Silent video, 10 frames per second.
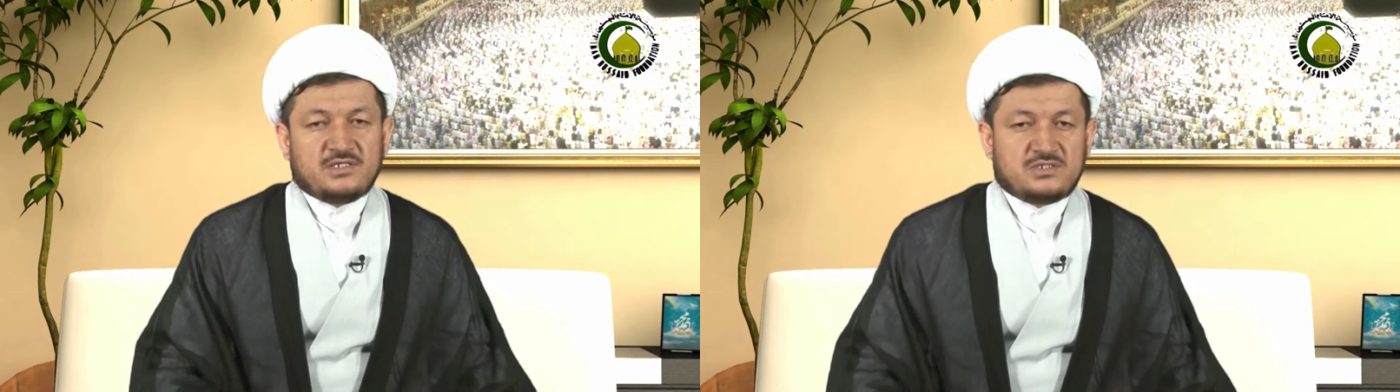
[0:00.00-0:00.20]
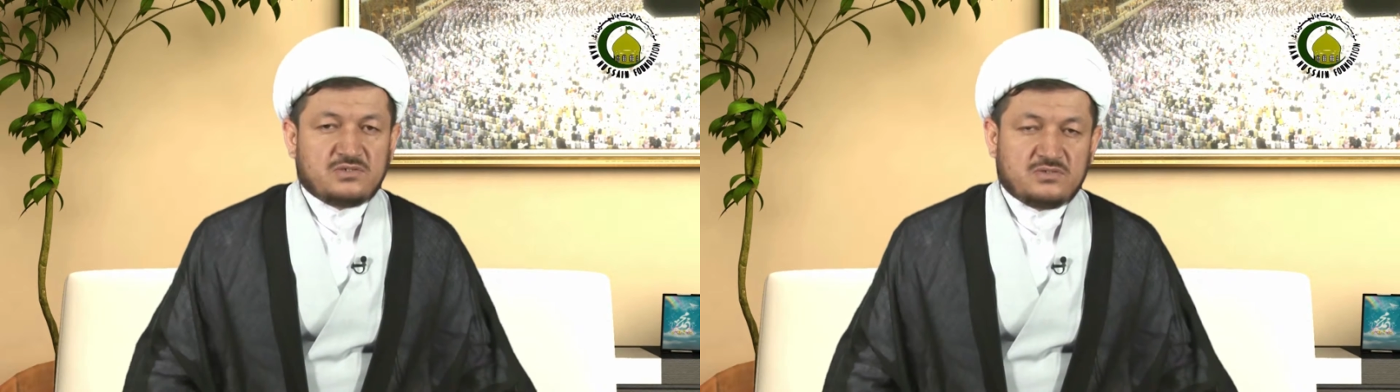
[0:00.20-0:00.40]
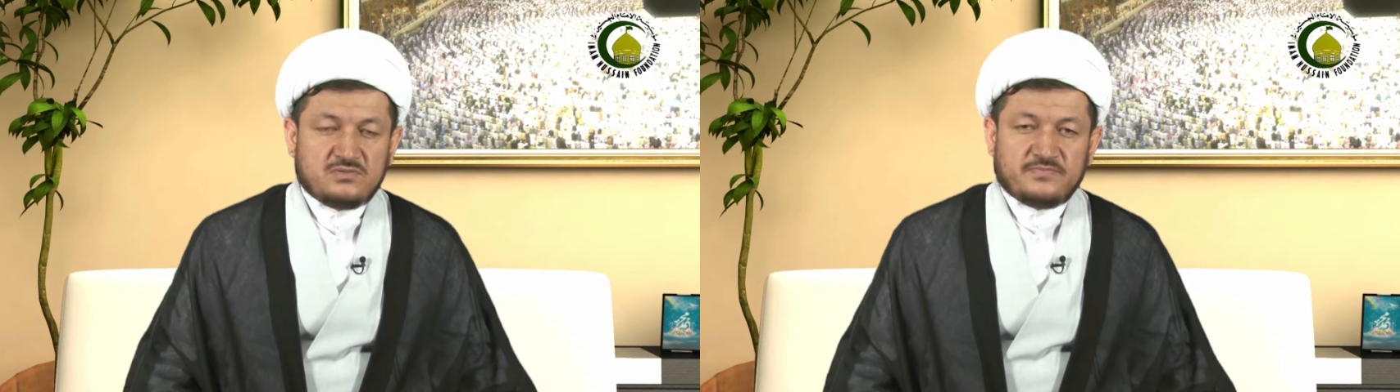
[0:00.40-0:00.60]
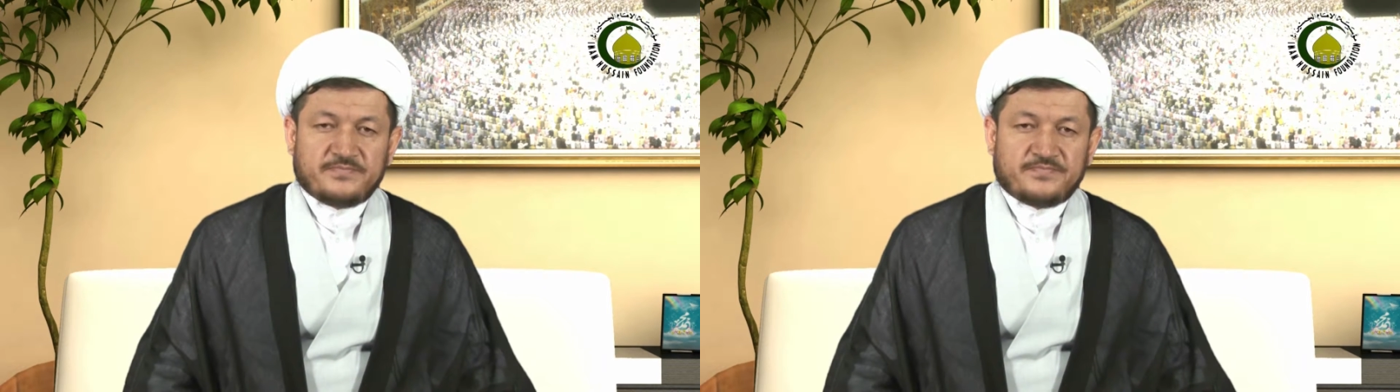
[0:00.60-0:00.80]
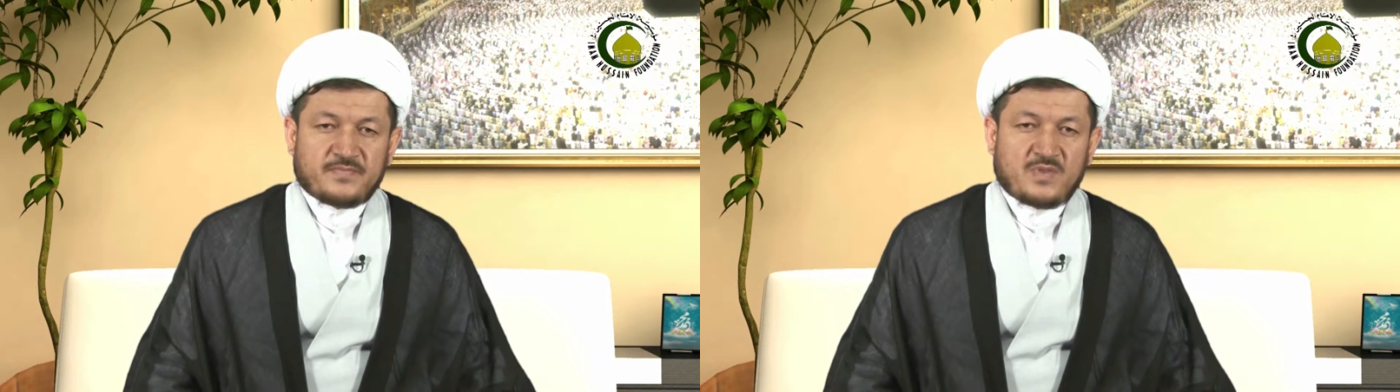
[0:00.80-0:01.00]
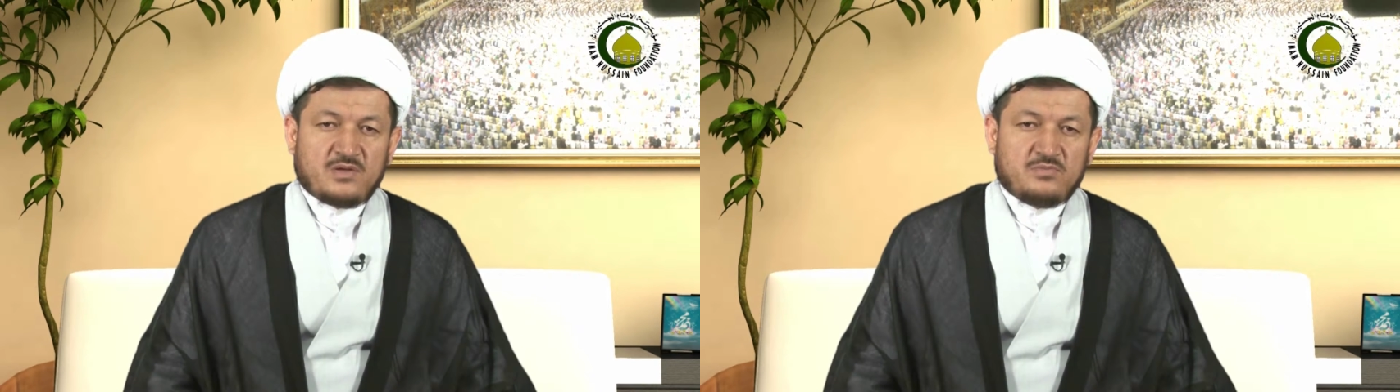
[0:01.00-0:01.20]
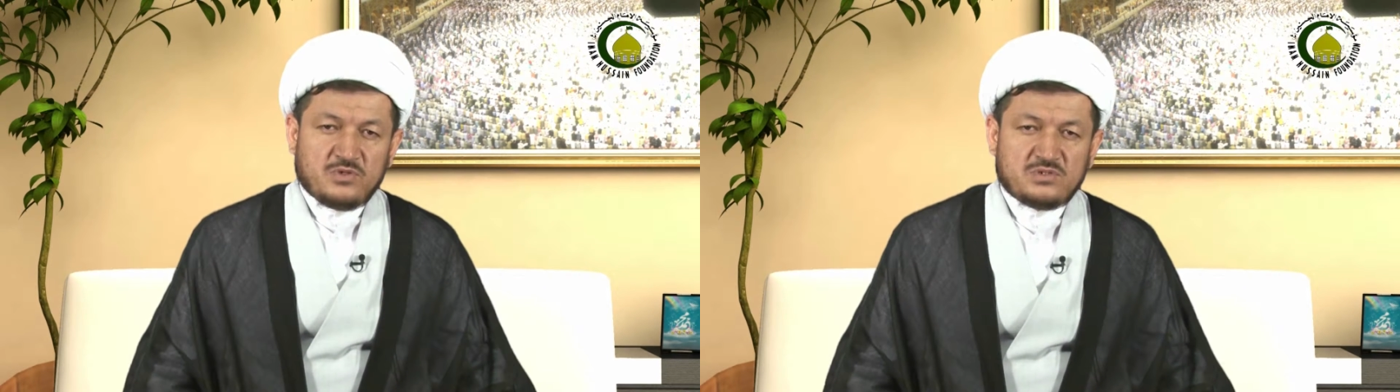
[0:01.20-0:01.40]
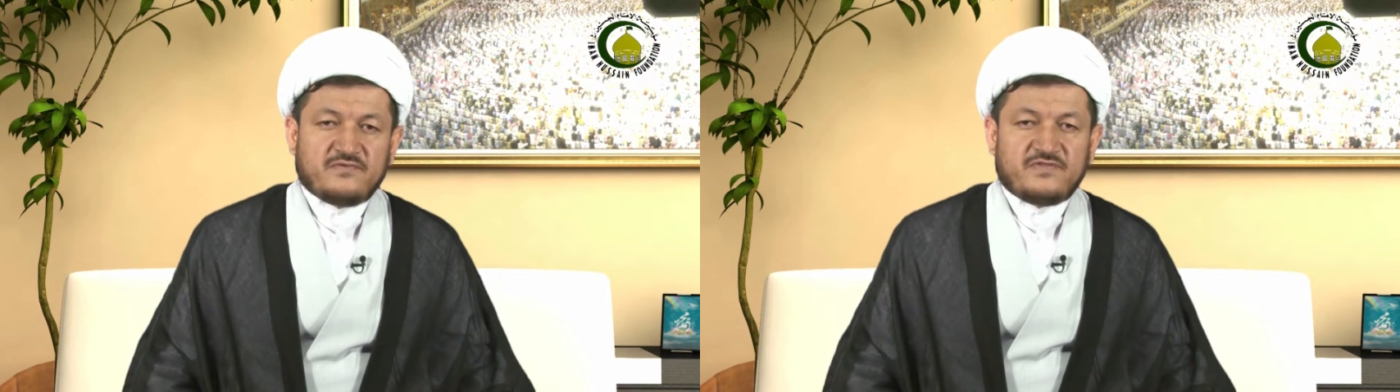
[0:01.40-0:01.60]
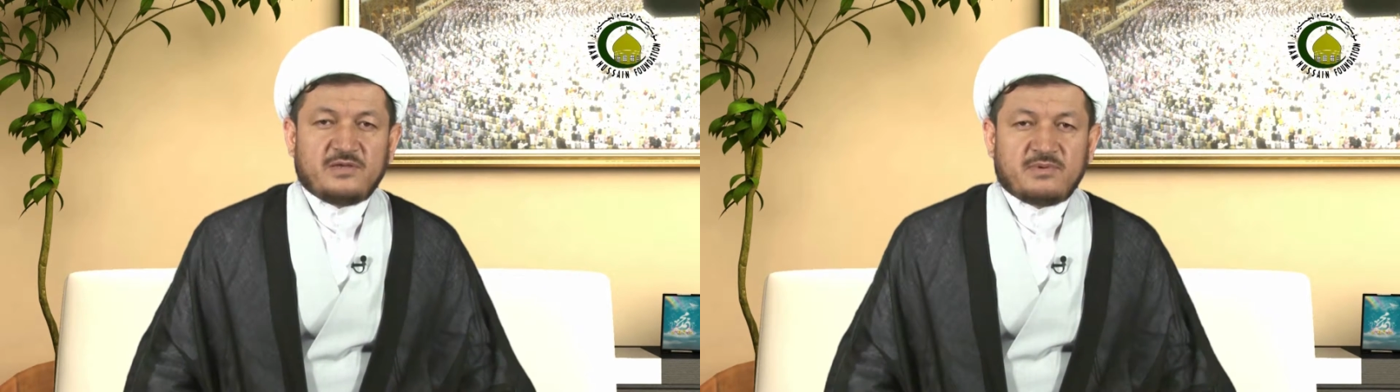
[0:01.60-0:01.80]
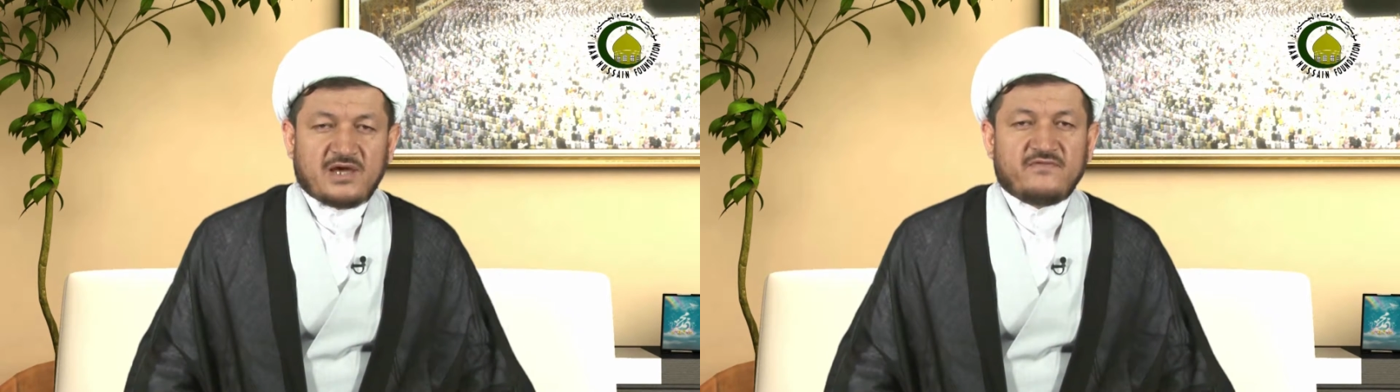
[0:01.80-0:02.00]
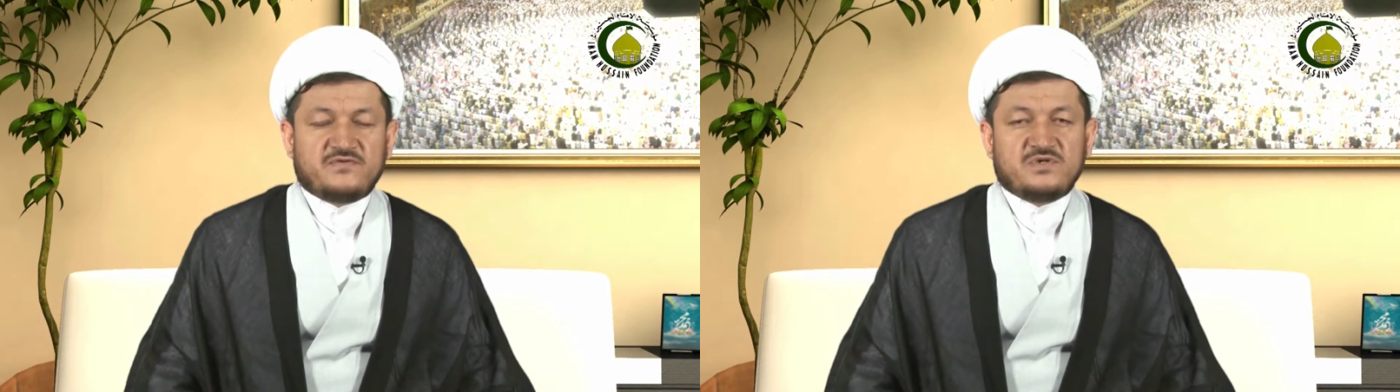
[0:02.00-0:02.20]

So both of them have